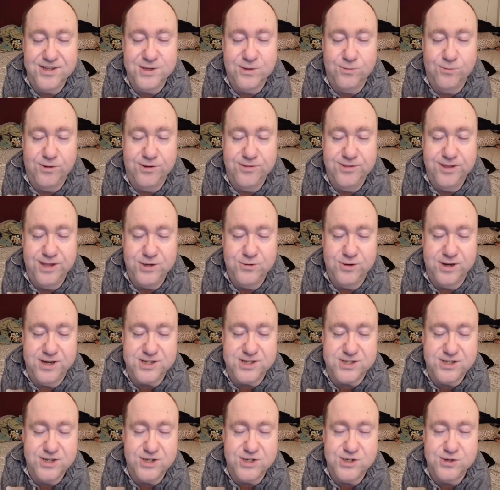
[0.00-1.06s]
one that dressed
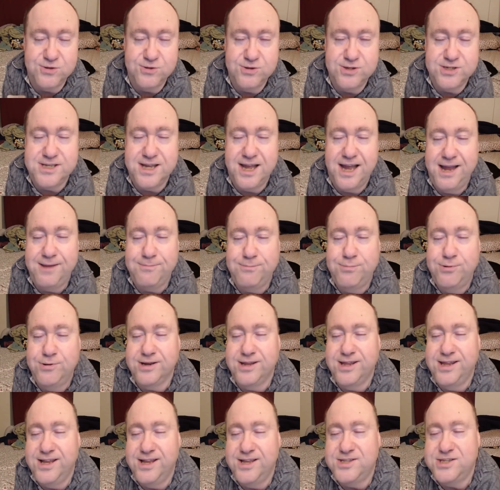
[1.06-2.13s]
in a suit and tie, put
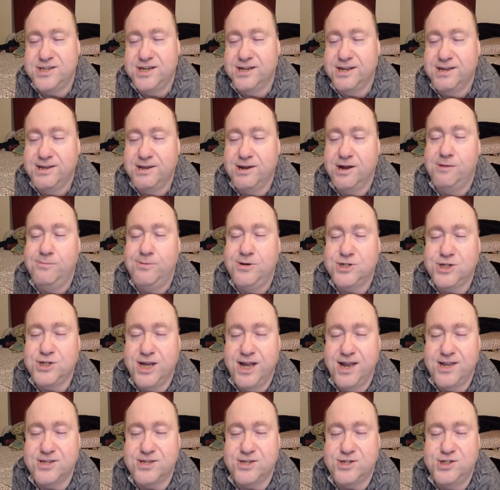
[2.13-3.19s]
kids in the garbage
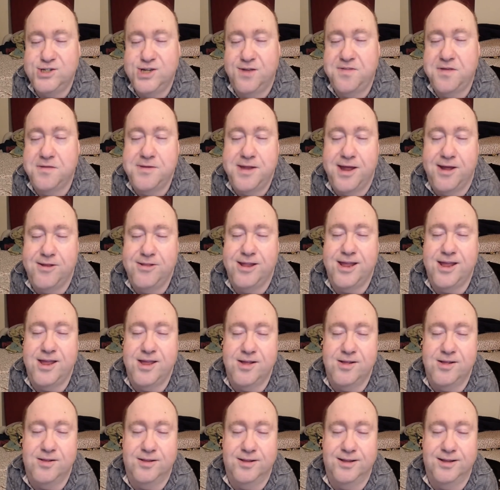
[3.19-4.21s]
cans and shoved them down the hill.